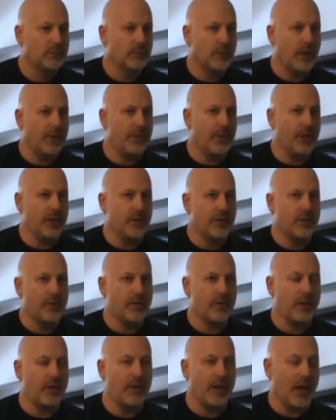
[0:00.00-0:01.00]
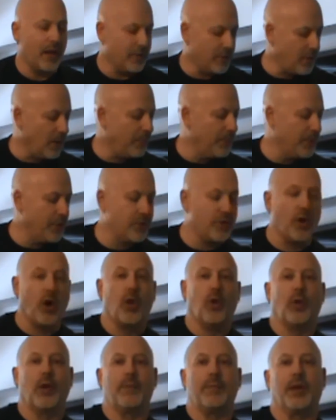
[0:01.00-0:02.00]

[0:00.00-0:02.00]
think, yeah, some of the soloing,